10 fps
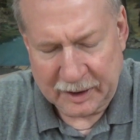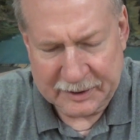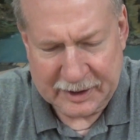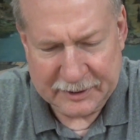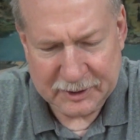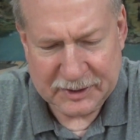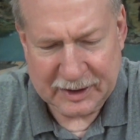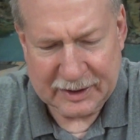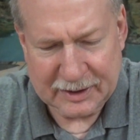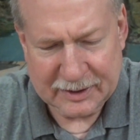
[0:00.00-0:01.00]
Another
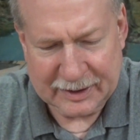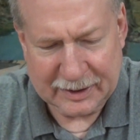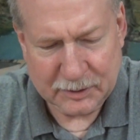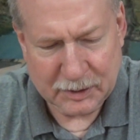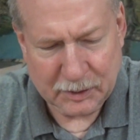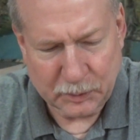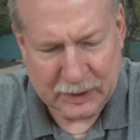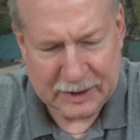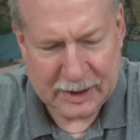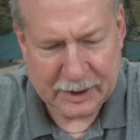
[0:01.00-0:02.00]
thing that
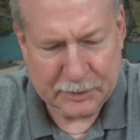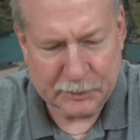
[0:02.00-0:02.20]
we